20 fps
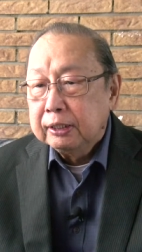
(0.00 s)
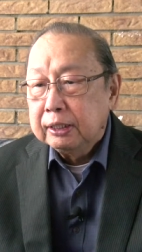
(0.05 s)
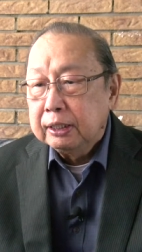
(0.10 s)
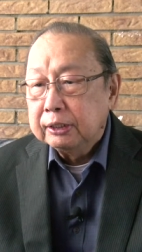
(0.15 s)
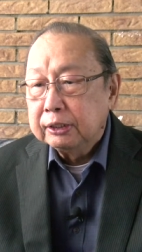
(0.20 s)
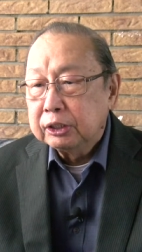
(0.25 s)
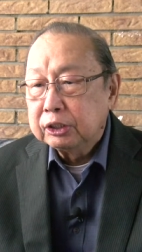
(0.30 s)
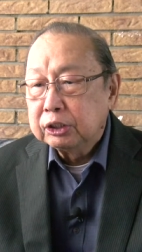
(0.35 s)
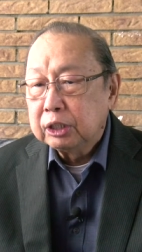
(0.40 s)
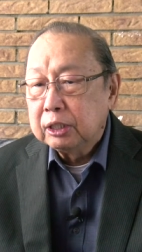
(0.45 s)

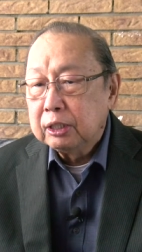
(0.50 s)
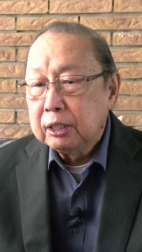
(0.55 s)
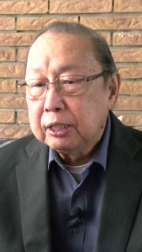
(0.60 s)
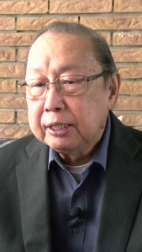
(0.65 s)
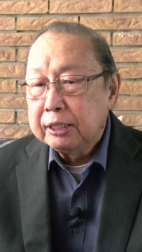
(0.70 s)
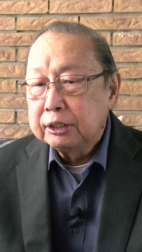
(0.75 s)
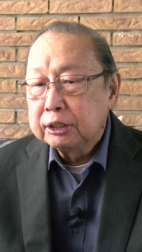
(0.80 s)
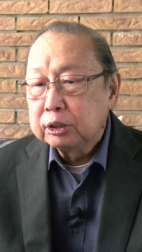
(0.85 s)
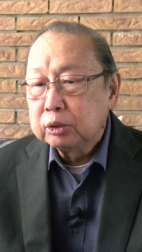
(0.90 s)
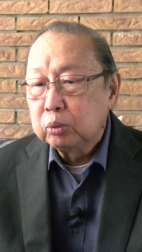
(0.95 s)
It has
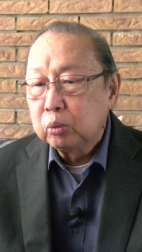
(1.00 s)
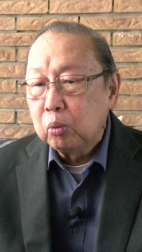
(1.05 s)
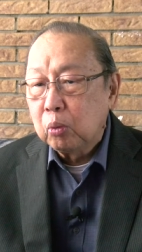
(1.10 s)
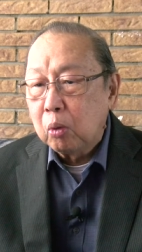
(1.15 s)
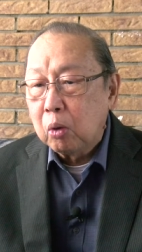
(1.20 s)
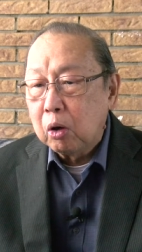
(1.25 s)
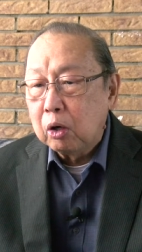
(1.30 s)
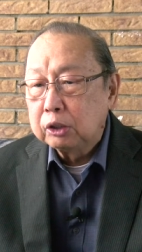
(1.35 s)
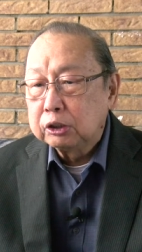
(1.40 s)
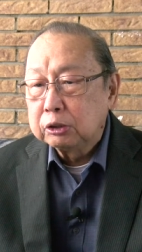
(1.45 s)
unleashed
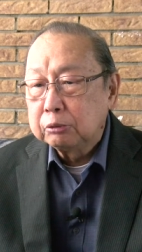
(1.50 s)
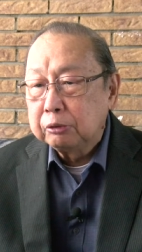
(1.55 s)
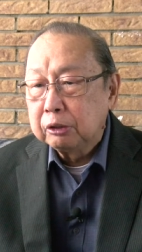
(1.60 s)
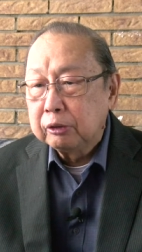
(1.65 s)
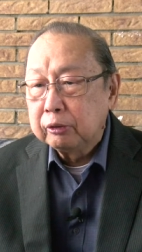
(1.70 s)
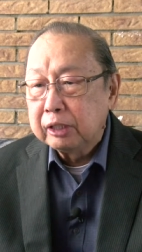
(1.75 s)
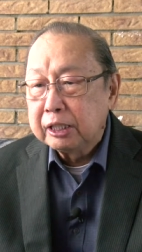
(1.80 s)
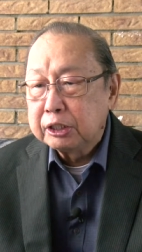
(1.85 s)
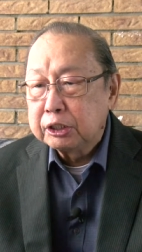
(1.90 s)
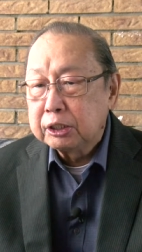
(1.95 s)
wars of
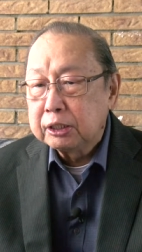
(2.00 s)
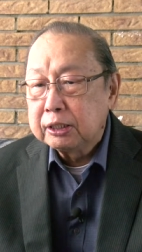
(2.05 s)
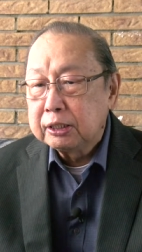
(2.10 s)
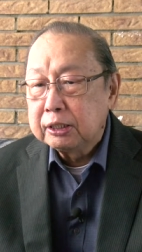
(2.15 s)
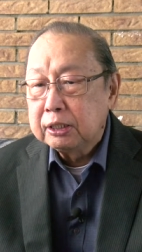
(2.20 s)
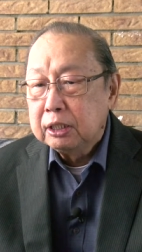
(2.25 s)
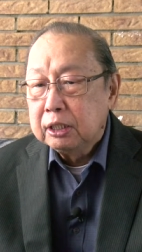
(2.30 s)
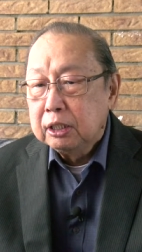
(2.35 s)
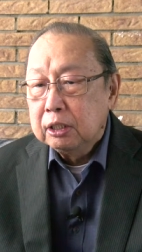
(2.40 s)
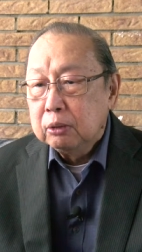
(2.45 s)
aggression
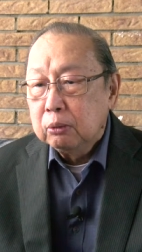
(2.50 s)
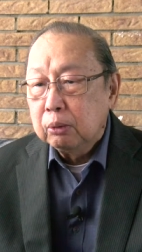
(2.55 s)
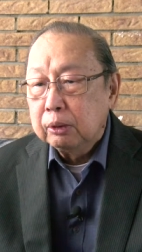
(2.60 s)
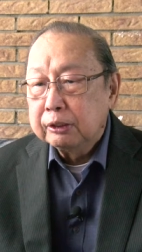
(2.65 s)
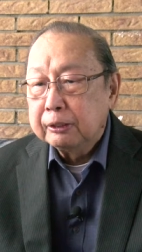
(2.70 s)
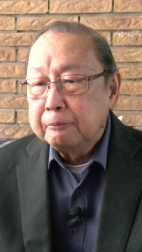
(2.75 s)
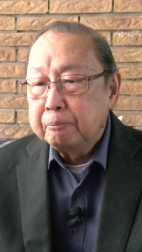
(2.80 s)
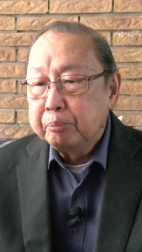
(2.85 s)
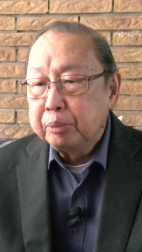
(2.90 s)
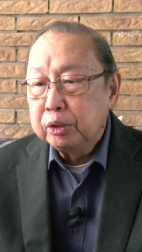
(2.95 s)

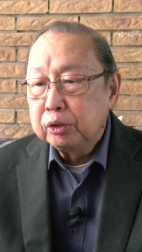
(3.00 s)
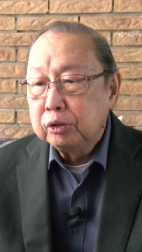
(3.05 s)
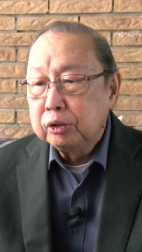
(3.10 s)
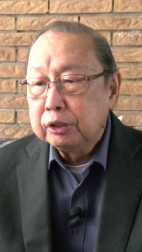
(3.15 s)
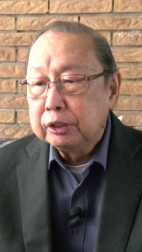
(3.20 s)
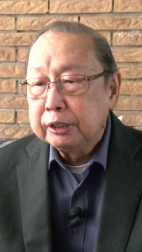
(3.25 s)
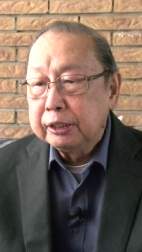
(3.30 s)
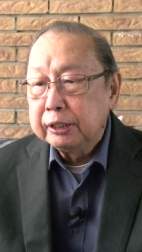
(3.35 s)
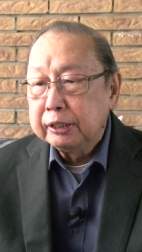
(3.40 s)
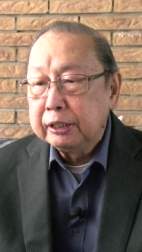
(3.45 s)
with
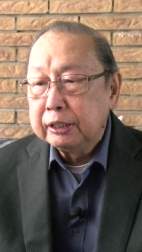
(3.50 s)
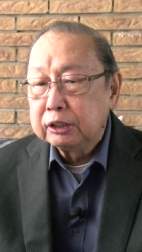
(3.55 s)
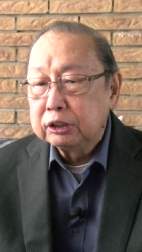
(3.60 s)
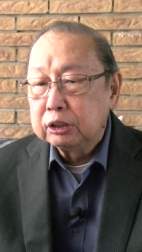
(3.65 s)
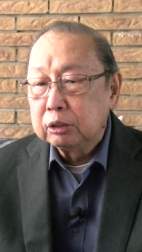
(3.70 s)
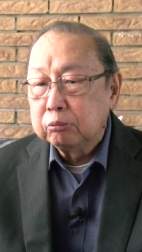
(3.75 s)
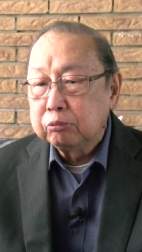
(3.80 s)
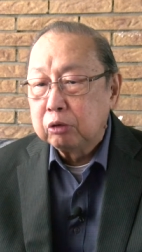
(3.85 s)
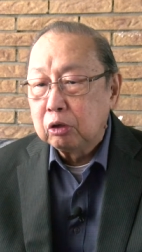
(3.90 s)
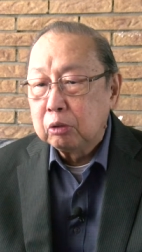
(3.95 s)
impunity against
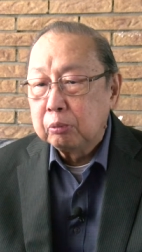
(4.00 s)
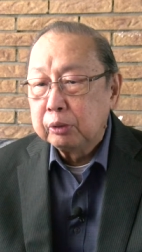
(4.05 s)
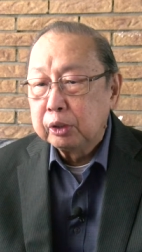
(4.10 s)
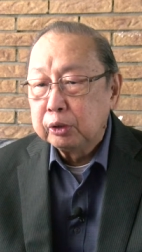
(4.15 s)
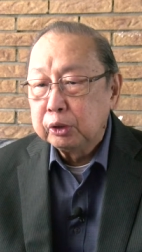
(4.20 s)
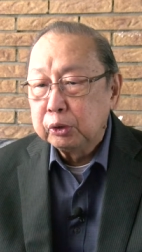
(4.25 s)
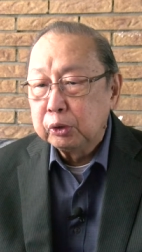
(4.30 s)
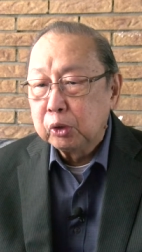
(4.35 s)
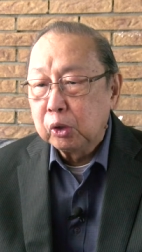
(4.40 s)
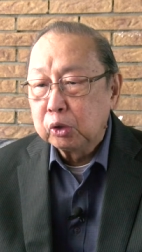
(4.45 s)
the former
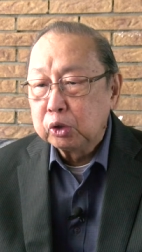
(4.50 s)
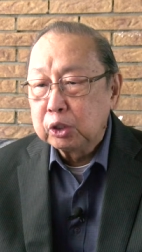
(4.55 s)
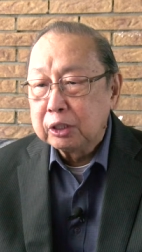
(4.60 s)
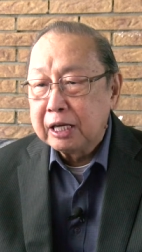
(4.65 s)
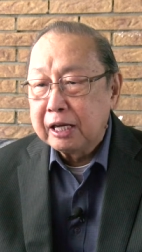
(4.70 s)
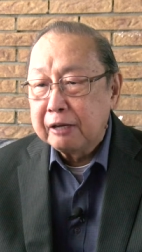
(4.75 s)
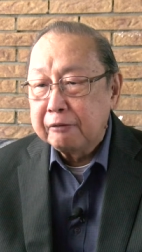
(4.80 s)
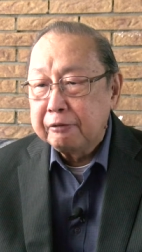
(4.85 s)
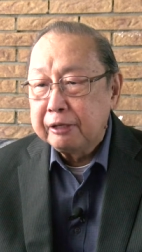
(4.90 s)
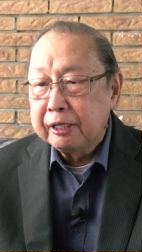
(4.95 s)

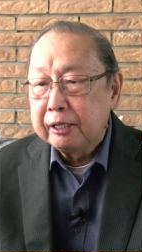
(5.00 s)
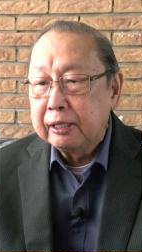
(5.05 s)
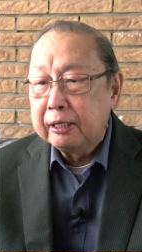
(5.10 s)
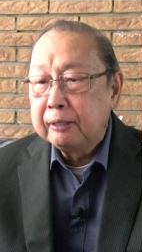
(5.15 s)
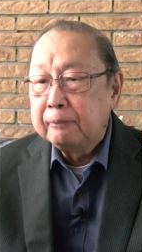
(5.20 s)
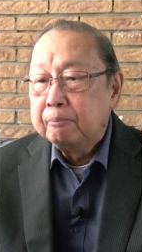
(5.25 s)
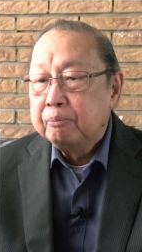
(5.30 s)
Yugoslavia,